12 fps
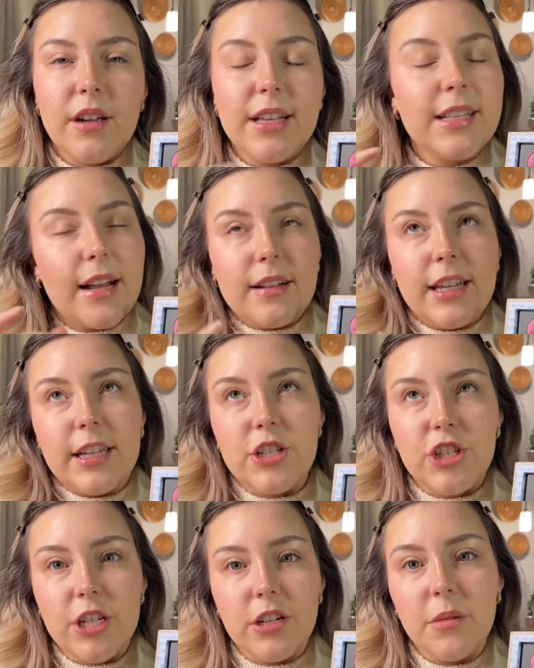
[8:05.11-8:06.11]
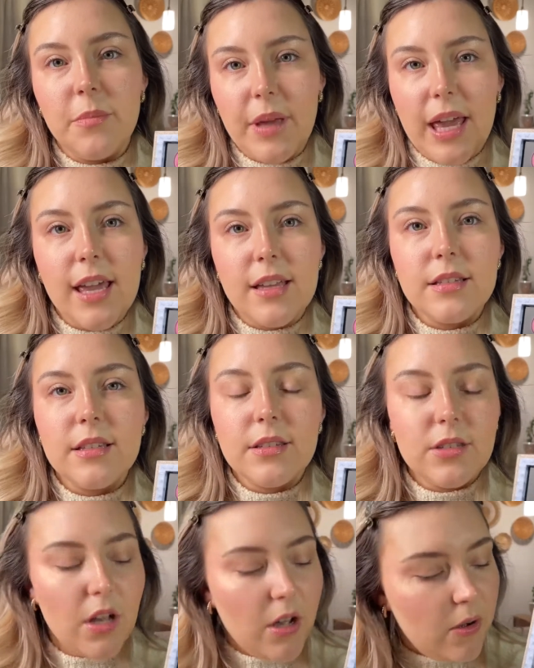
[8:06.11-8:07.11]
on like a sheer base,
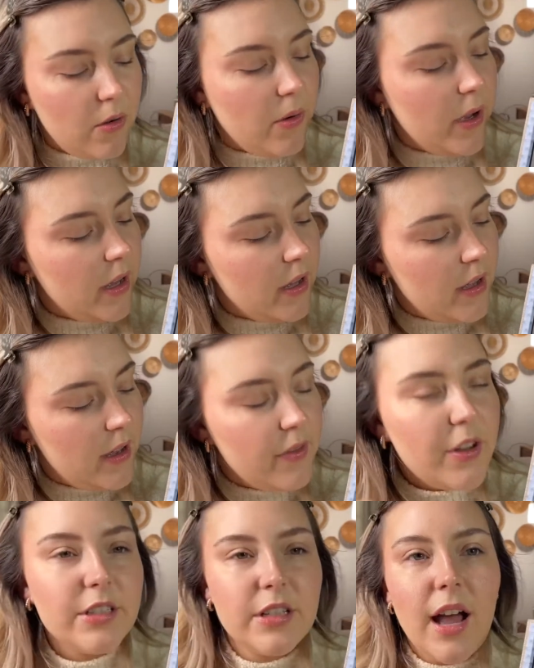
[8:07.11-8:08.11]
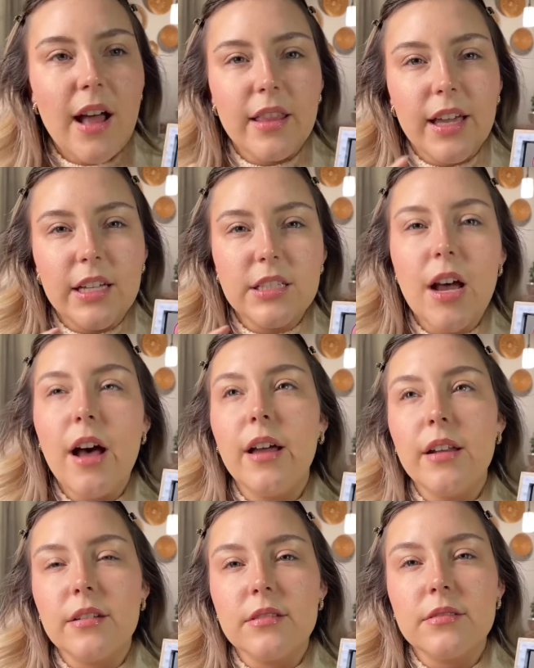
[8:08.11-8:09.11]
so there's not like a
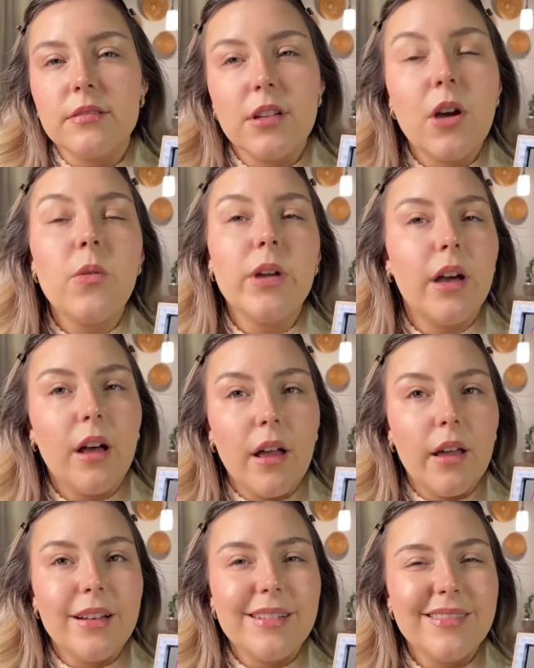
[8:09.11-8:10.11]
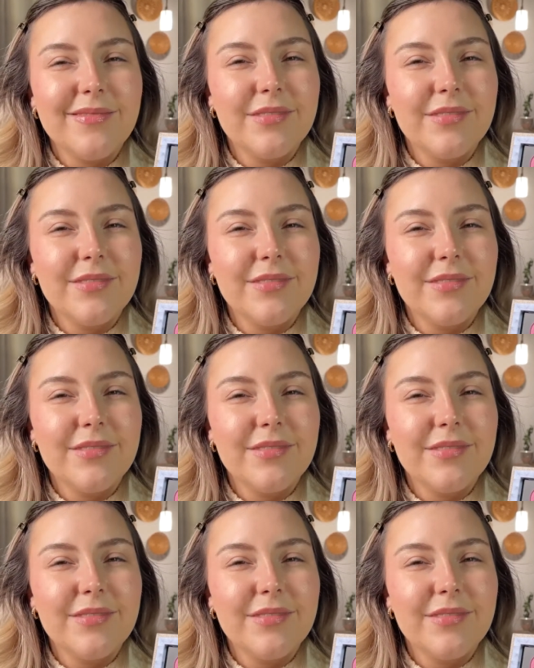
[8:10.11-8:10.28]
ton going on.